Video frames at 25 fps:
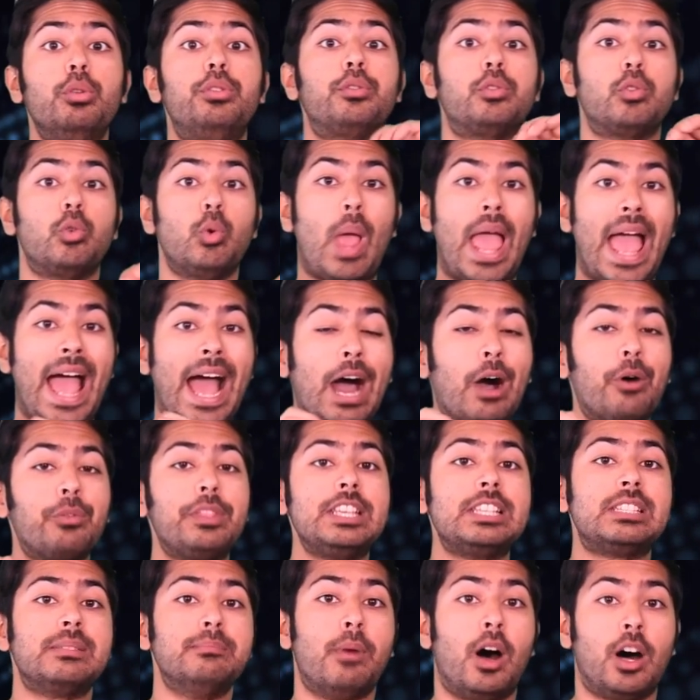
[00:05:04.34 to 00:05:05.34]
through how
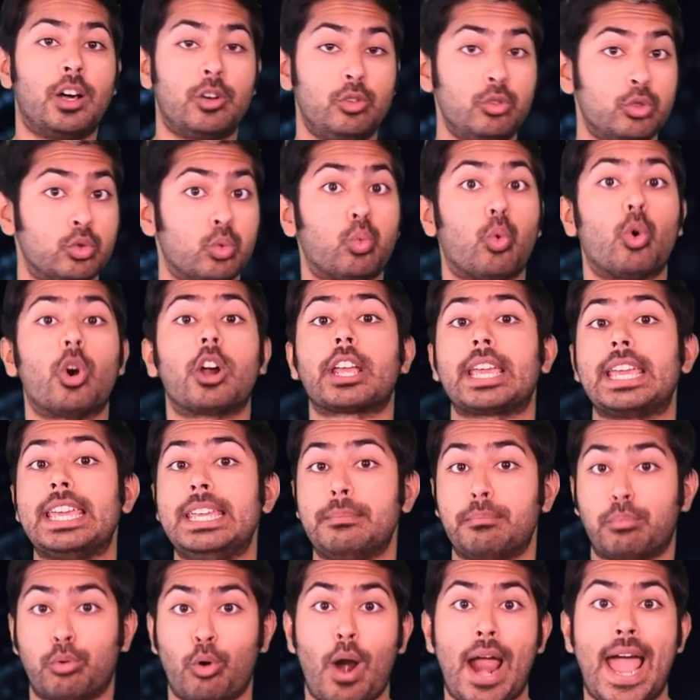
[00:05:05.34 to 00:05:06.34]
these models work
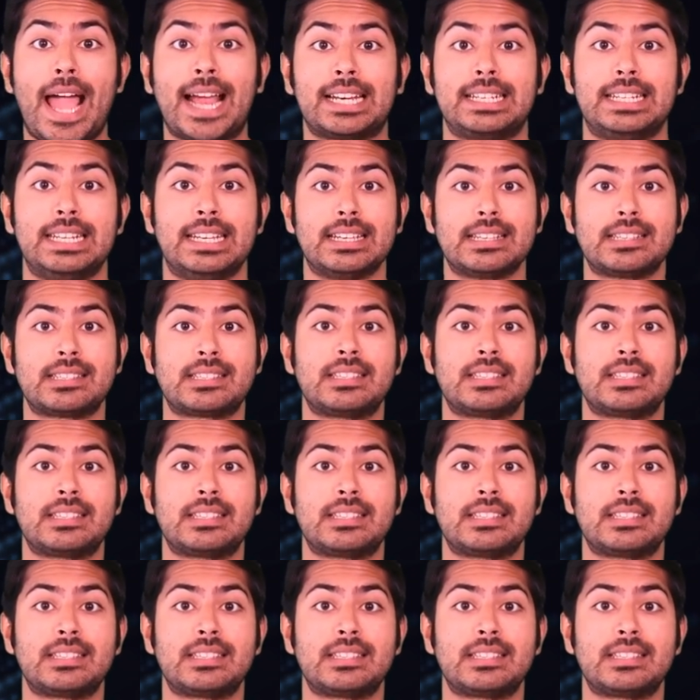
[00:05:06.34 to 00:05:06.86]
in practice